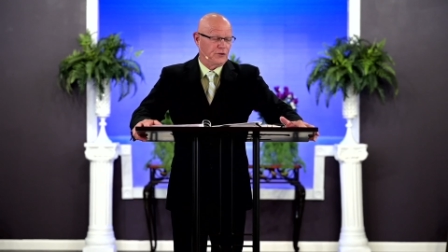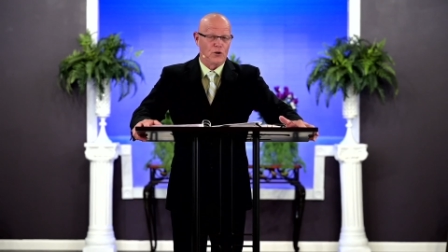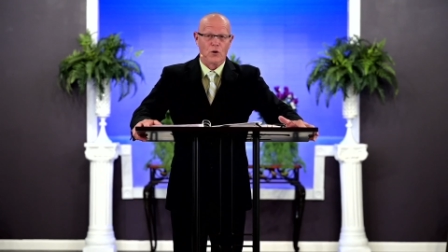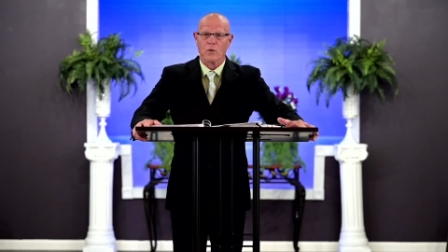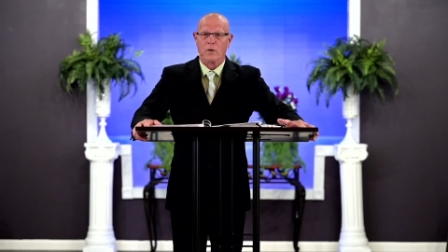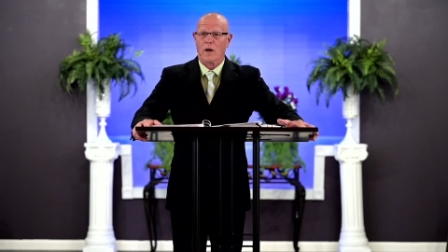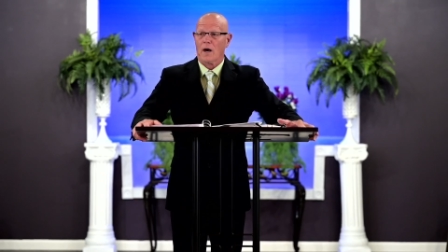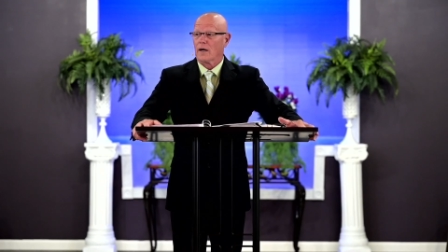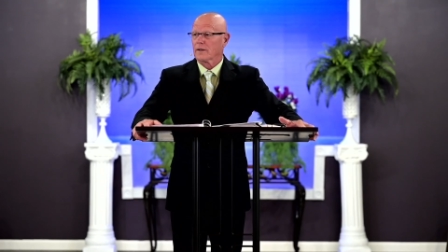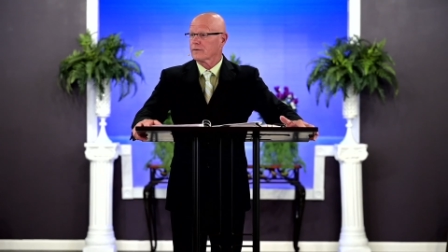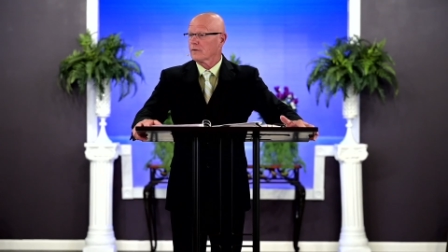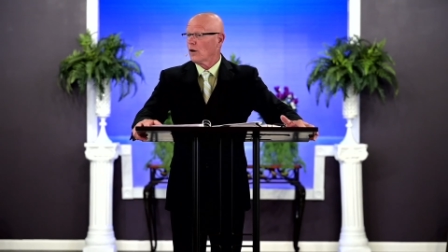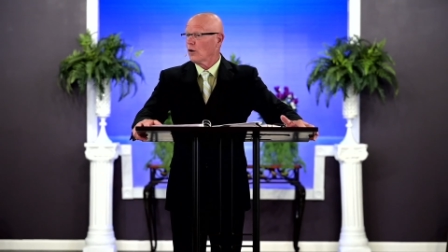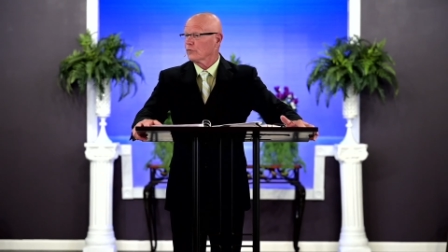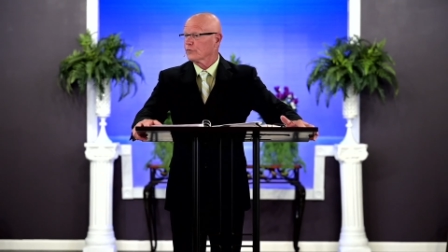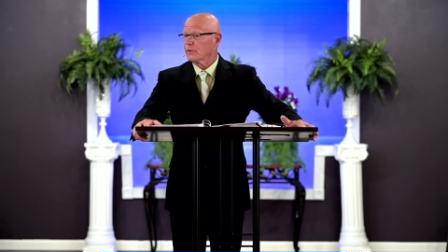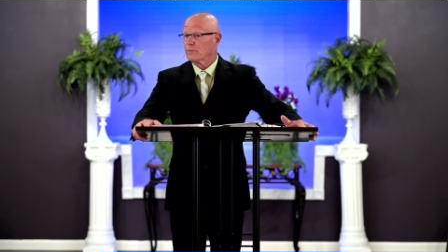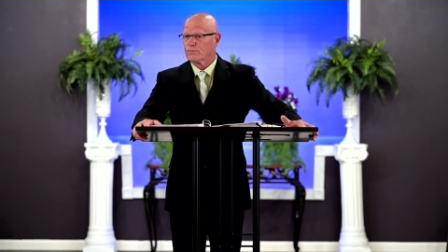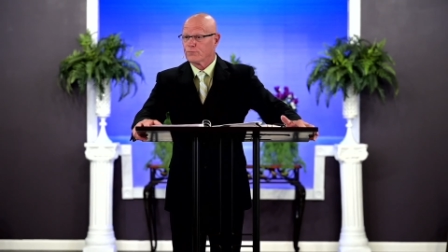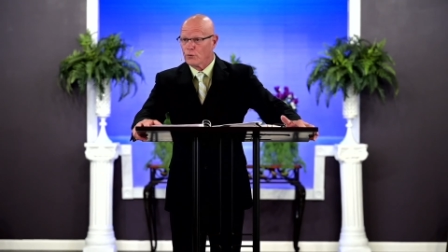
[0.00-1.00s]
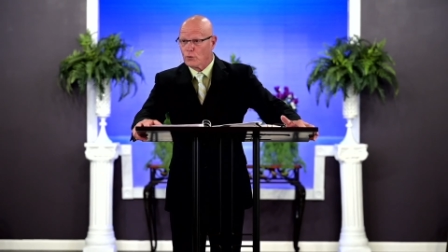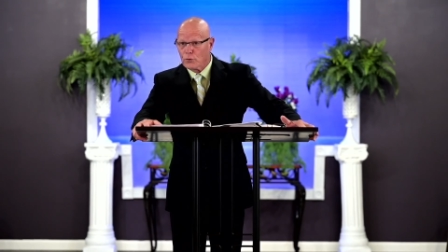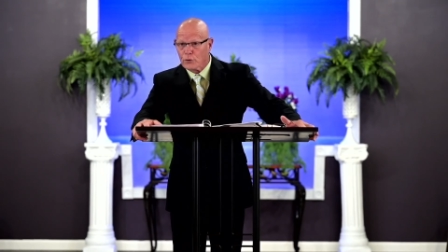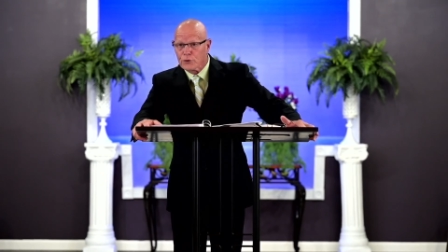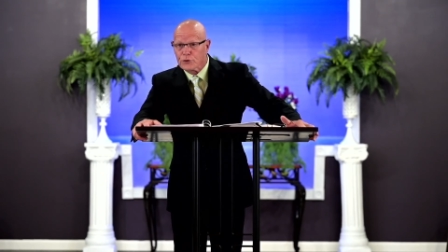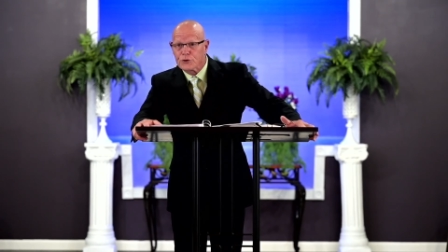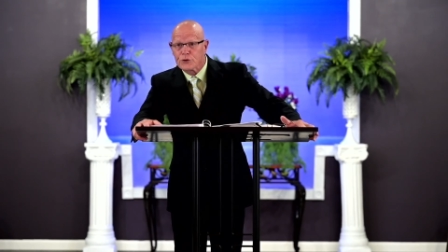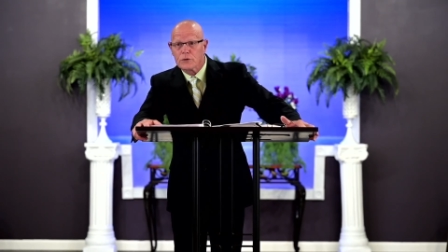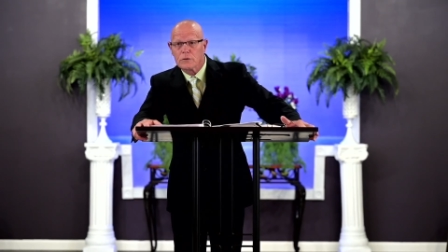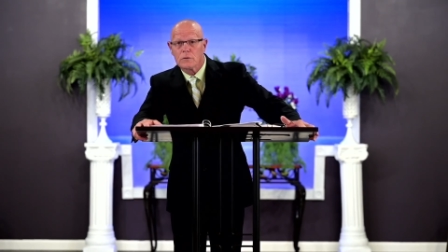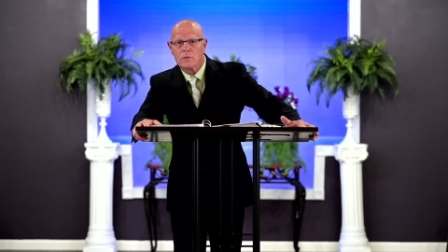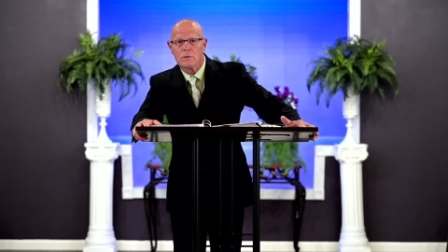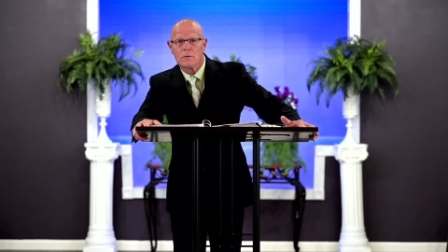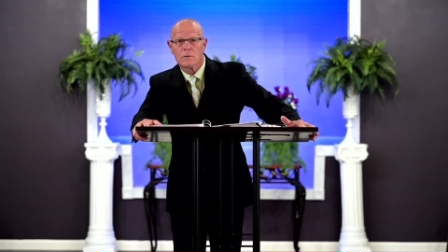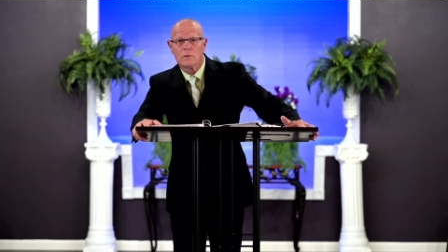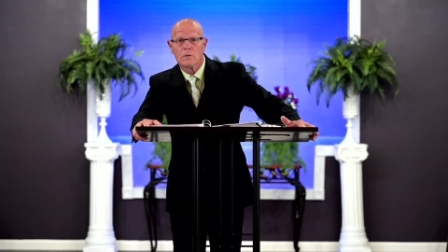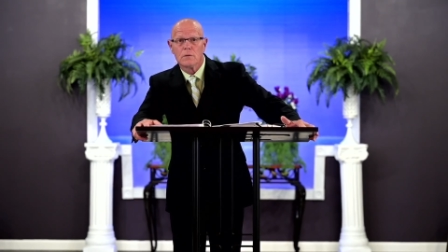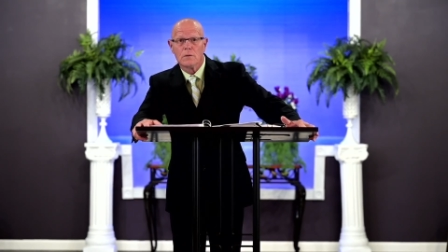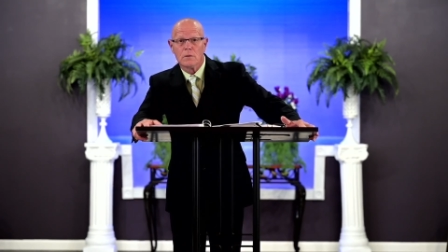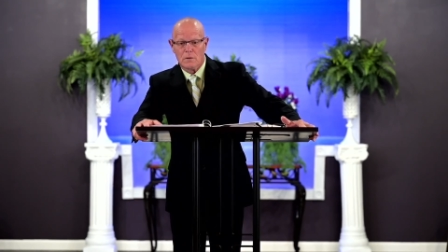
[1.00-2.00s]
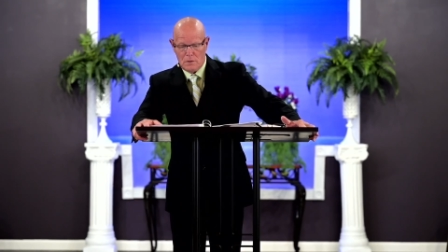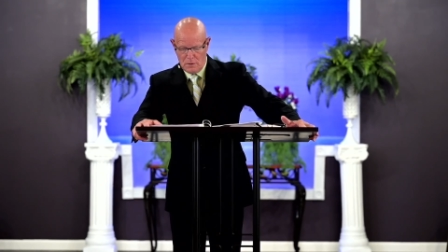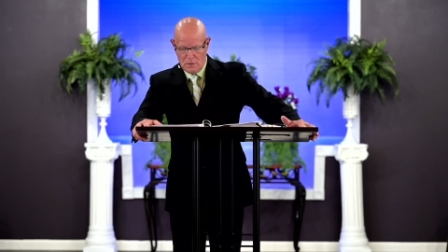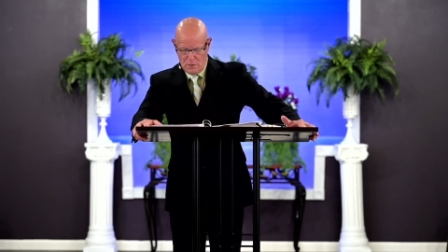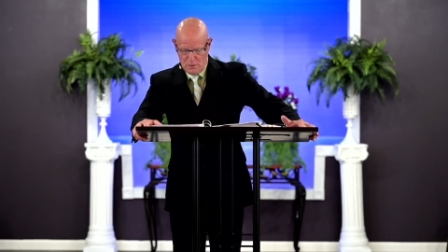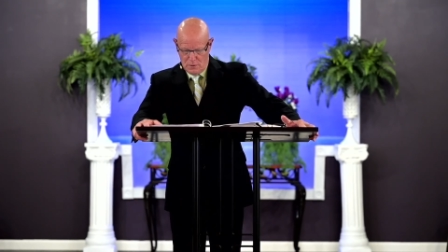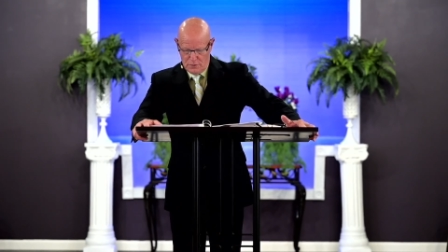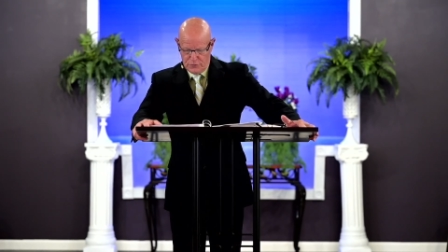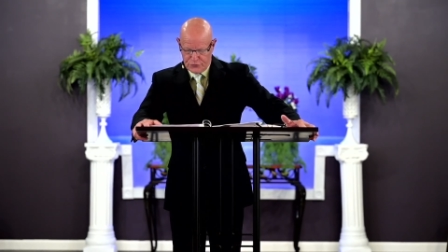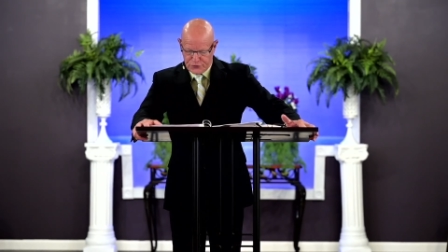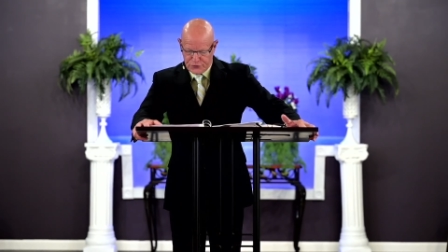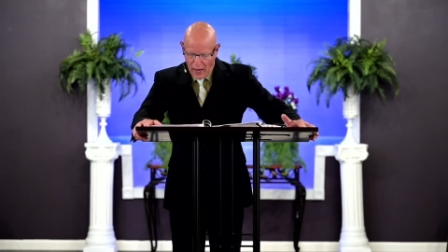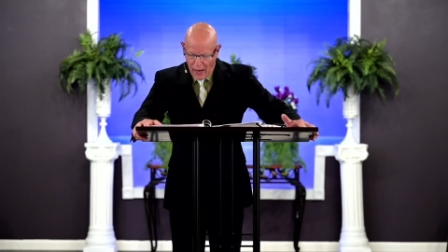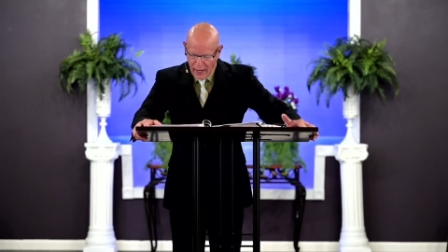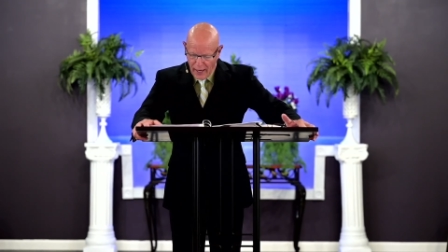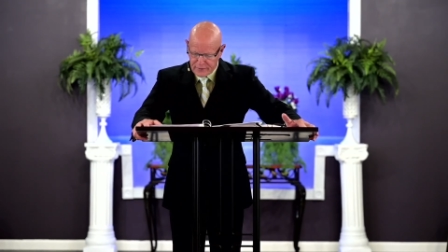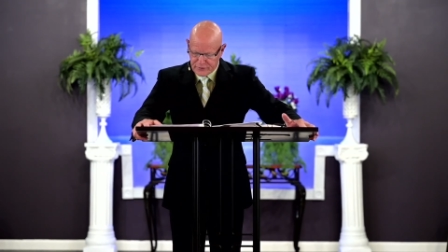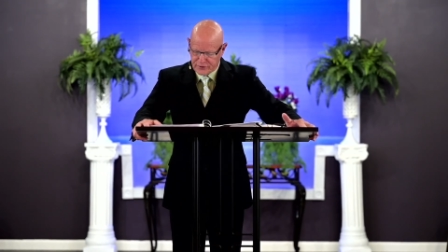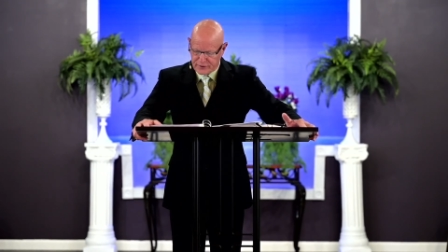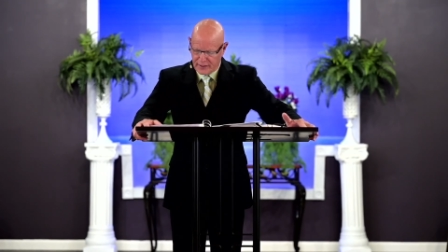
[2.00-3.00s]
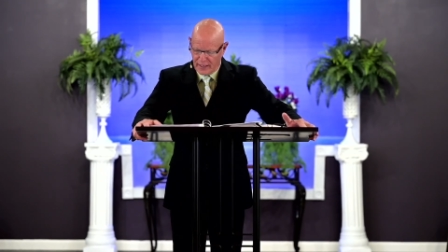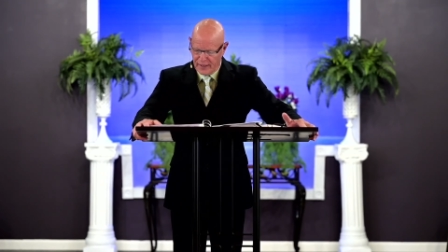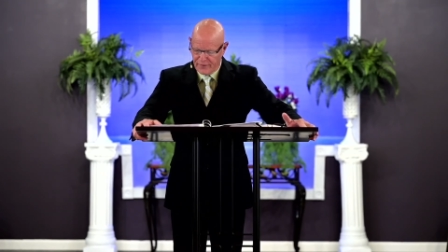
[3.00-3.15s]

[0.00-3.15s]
God calls them foolish. Science say